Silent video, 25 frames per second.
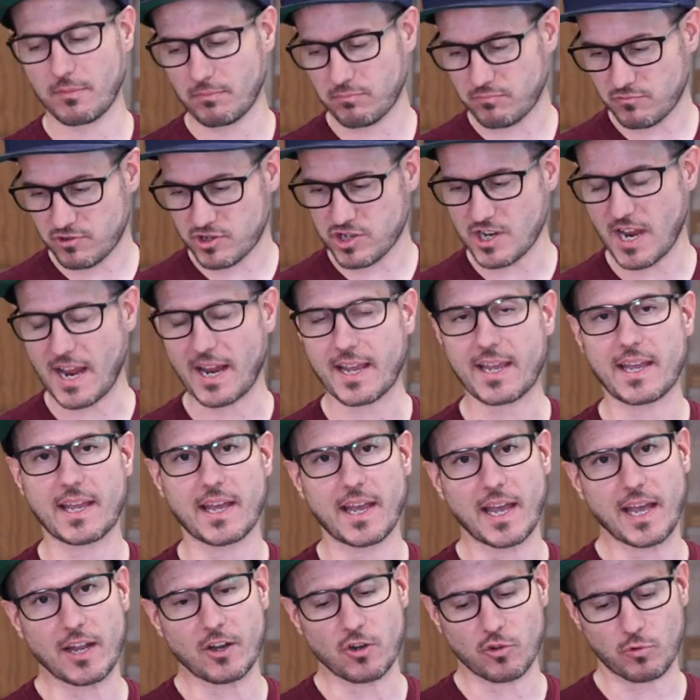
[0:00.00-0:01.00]
check
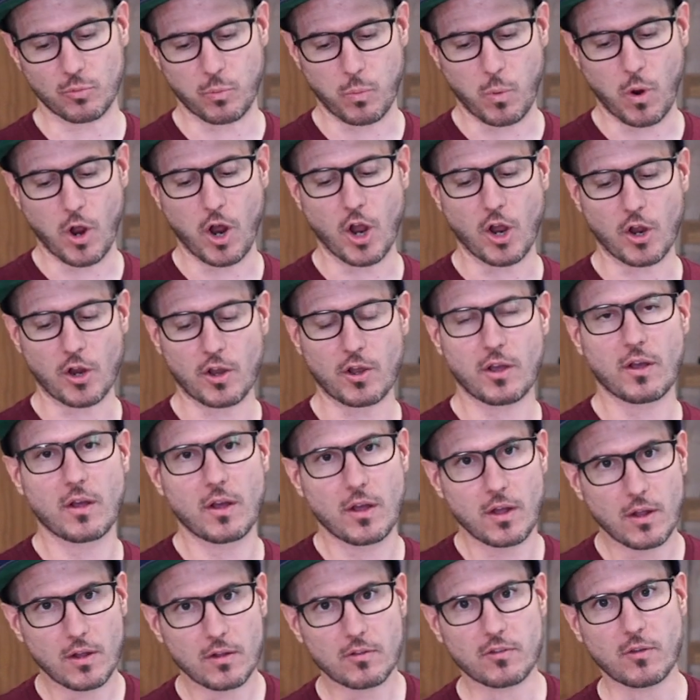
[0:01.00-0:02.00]
it, and just work
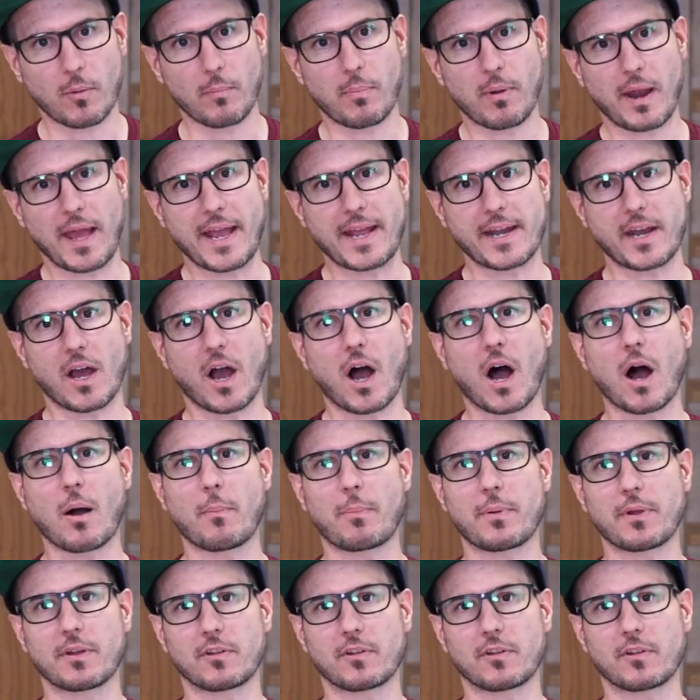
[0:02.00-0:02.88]
the blade up